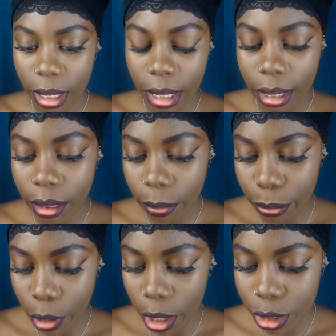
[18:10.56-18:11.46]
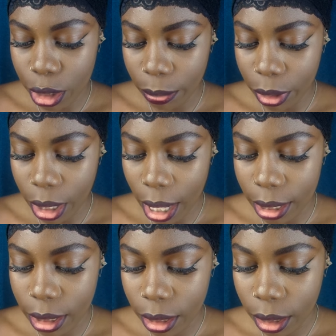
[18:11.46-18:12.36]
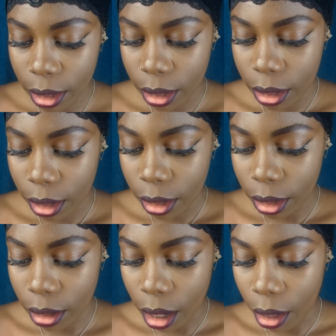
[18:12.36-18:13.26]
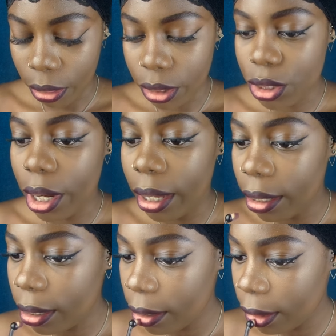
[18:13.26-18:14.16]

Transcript: cleaned the brush, and I'm gonna add the other shade.